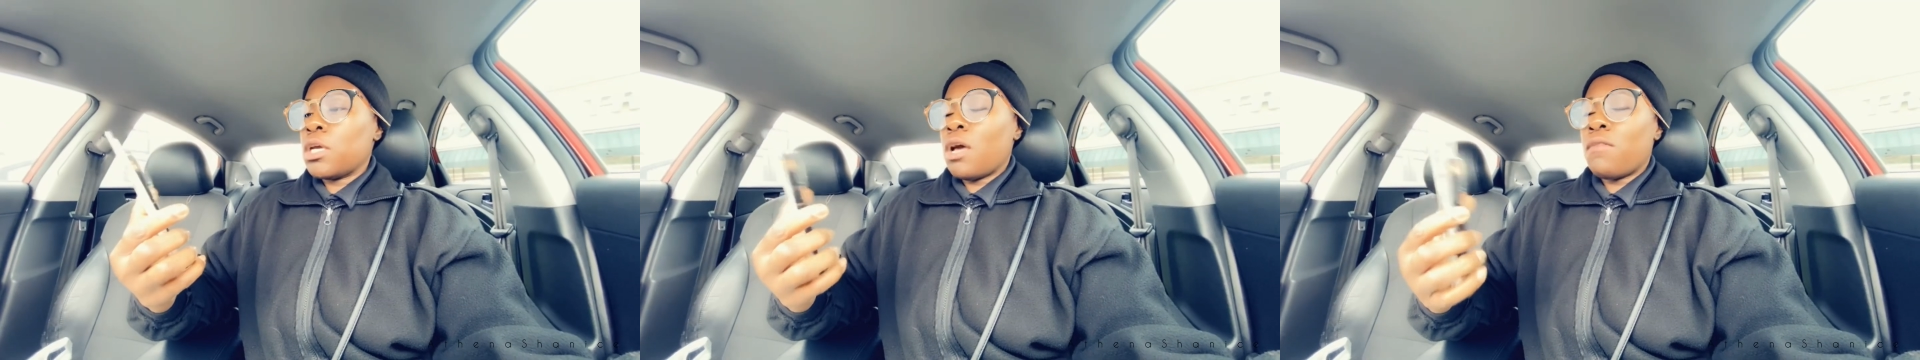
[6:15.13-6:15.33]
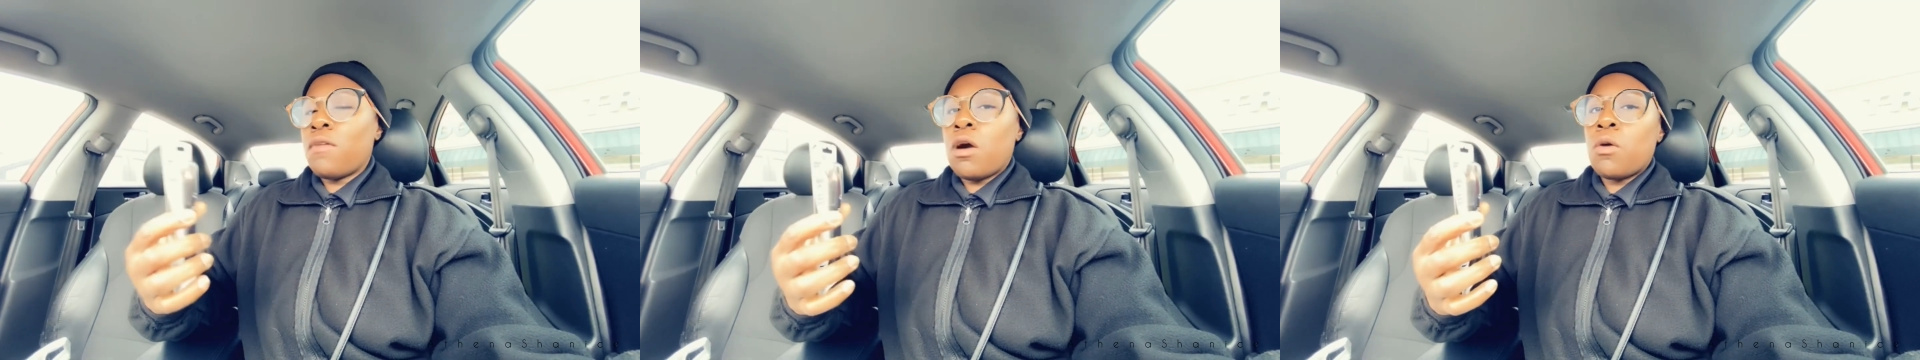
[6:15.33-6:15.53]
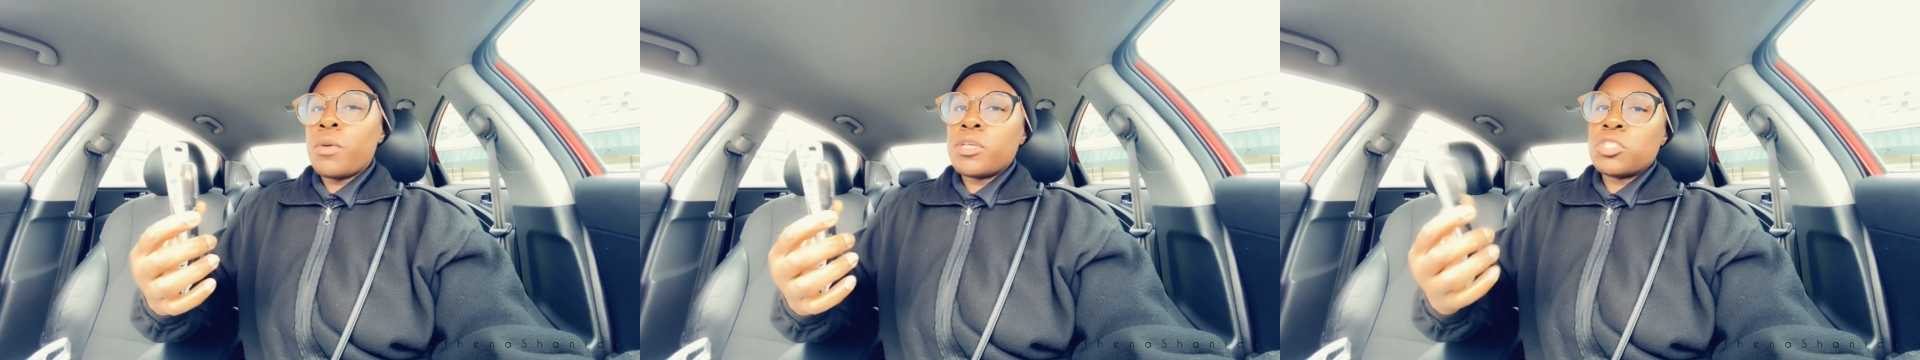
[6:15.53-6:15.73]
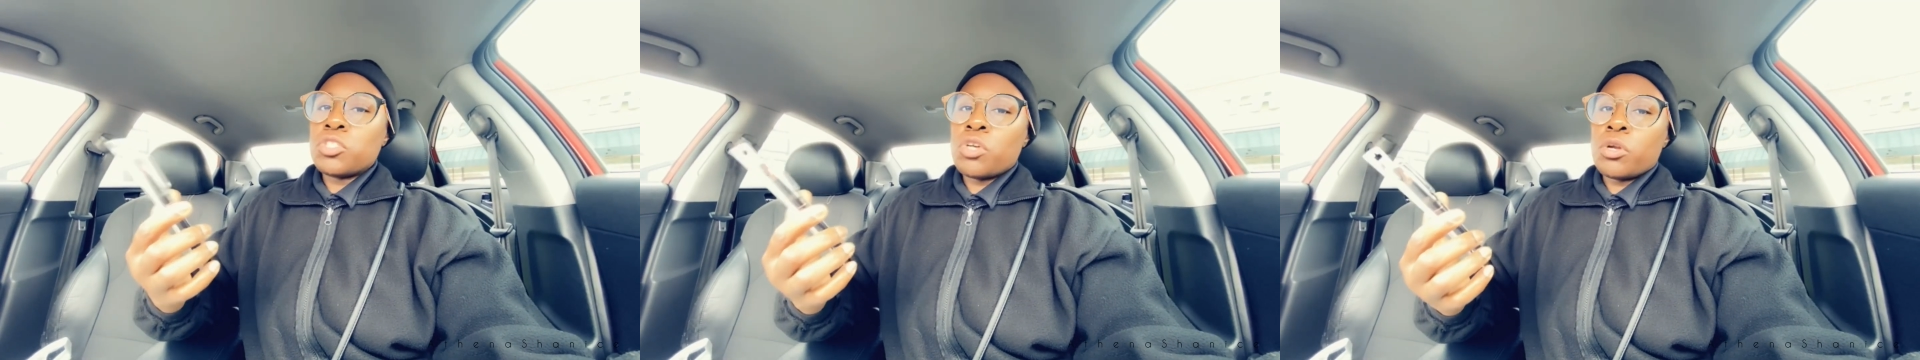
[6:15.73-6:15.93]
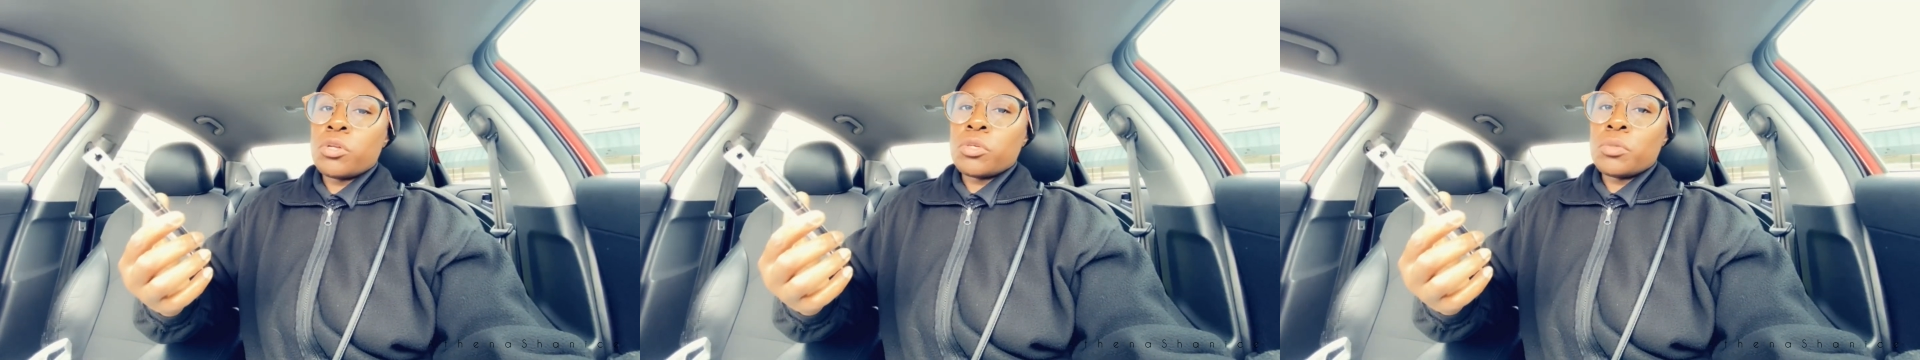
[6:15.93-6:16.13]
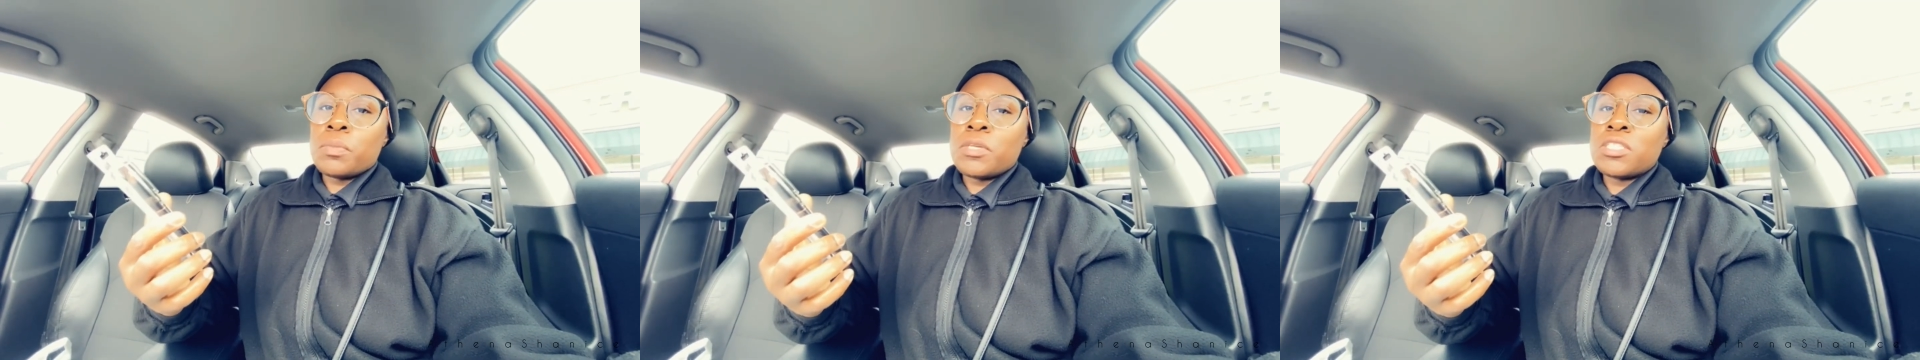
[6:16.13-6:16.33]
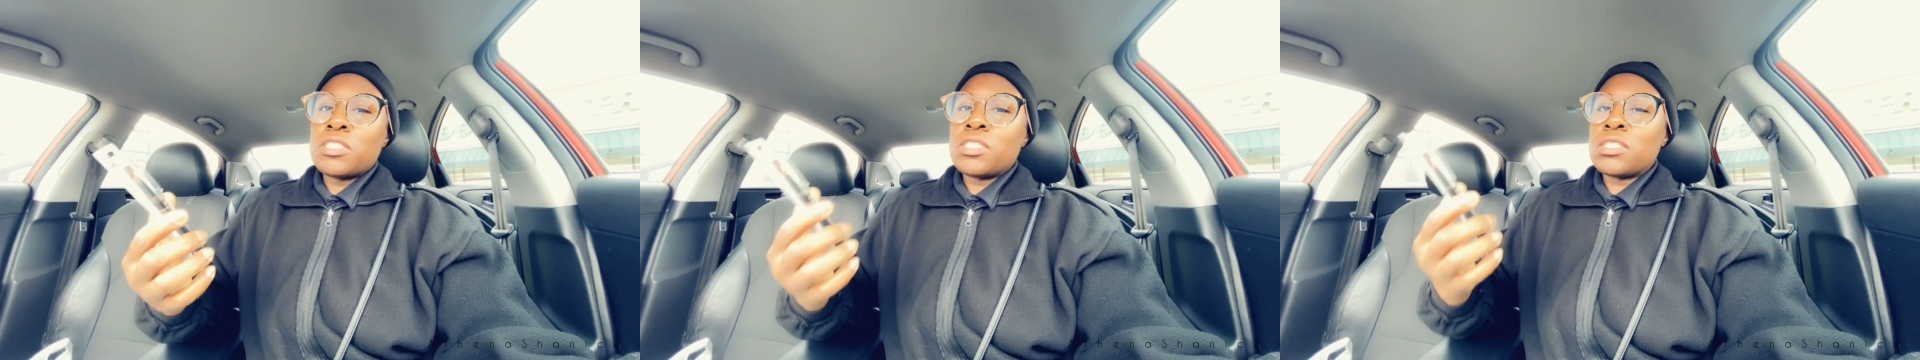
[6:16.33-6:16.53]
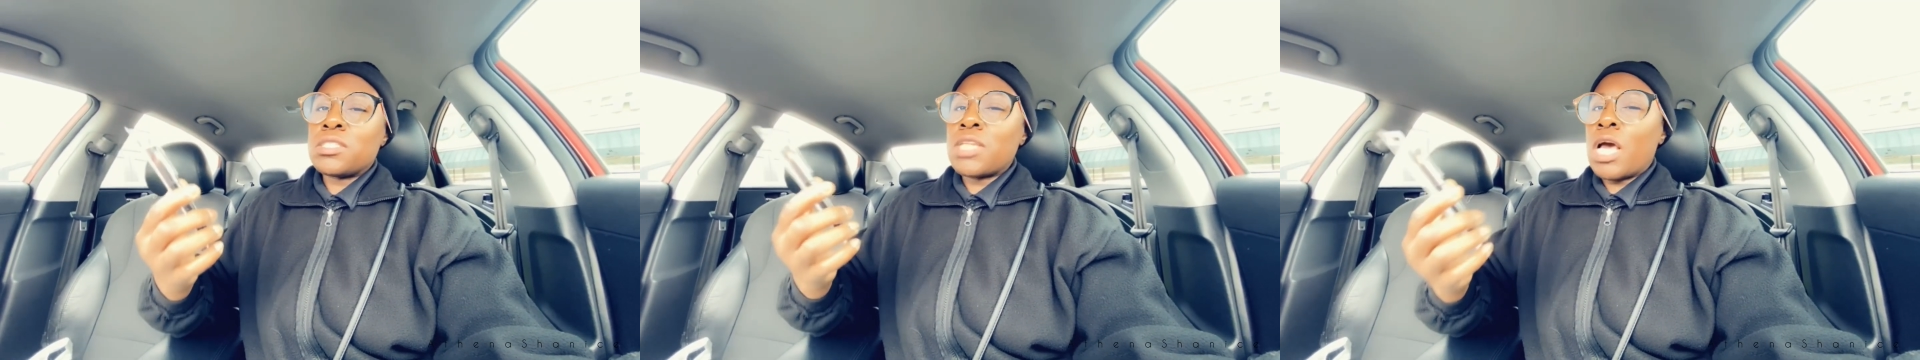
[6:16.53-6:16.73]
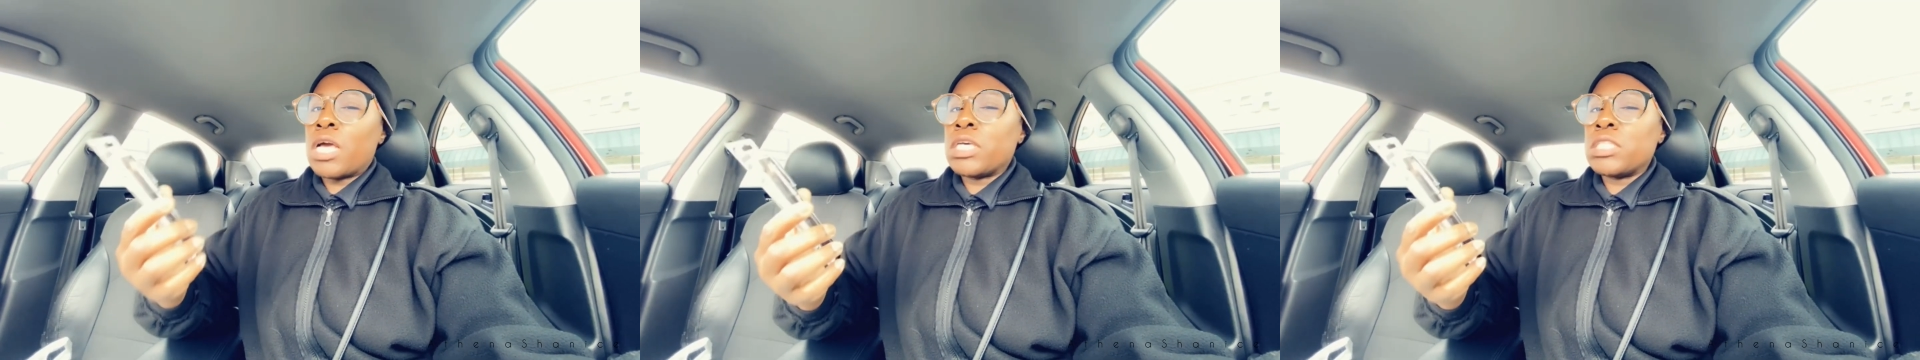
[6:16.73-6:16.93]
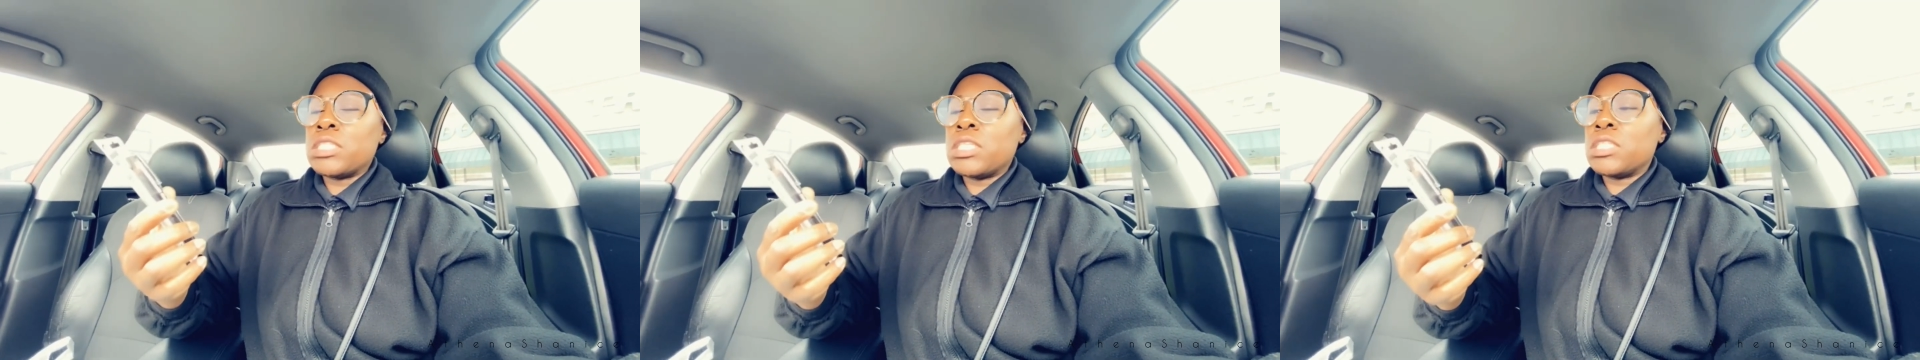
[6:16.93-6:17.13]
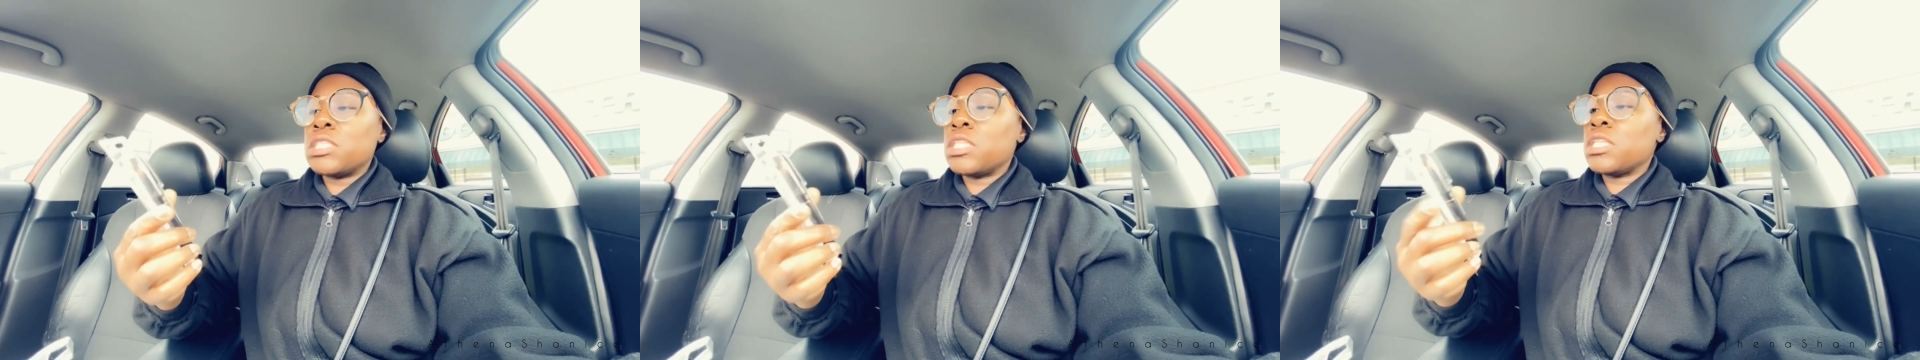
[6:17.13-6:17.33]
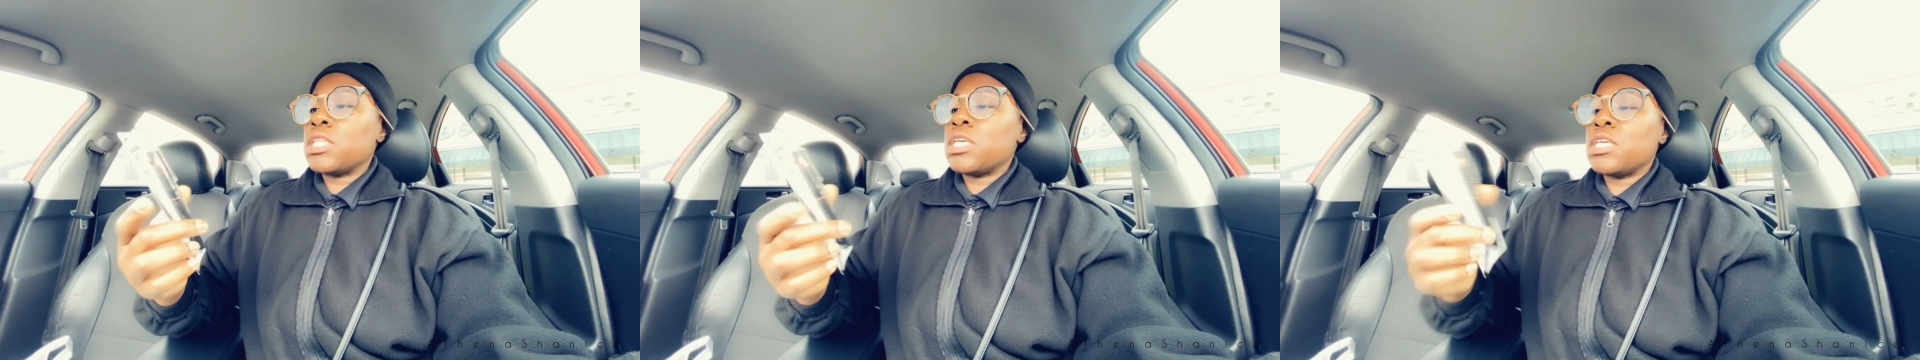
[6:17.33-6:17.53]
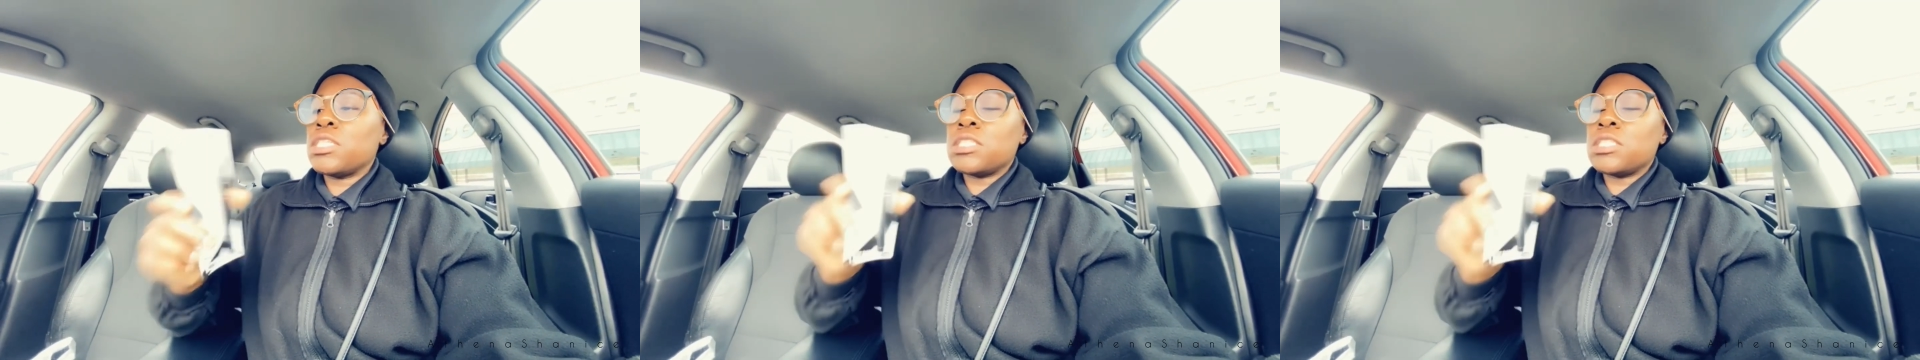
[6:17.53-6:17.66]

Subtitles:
I've always journaled, but just not consistently.